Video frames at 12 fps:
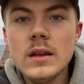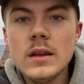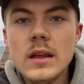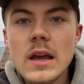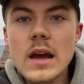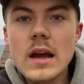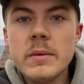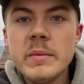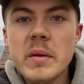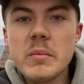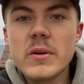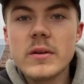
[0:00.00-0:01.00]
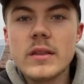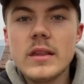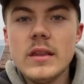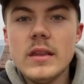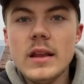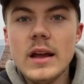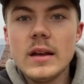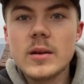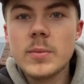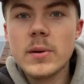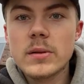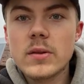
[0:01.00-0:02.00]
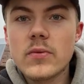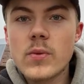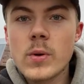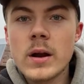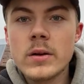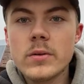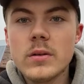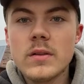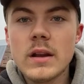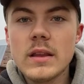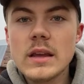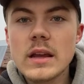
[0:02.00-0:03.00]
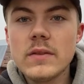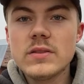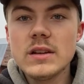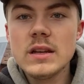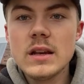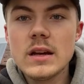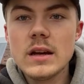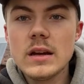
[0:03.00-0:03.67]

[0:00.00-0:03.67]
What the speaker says: Yeah, I remember that about the 400s, and I think I've seen,